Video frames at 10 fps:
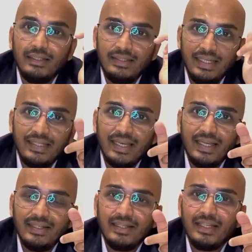Take
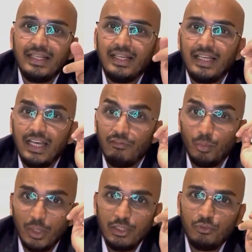care. Have a
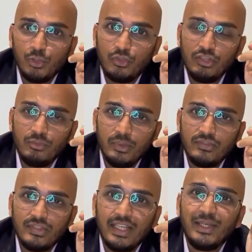wonderful
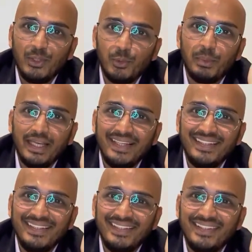Christmas.
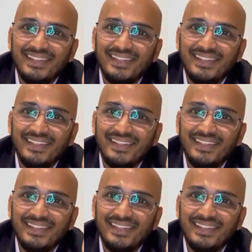Goodbye.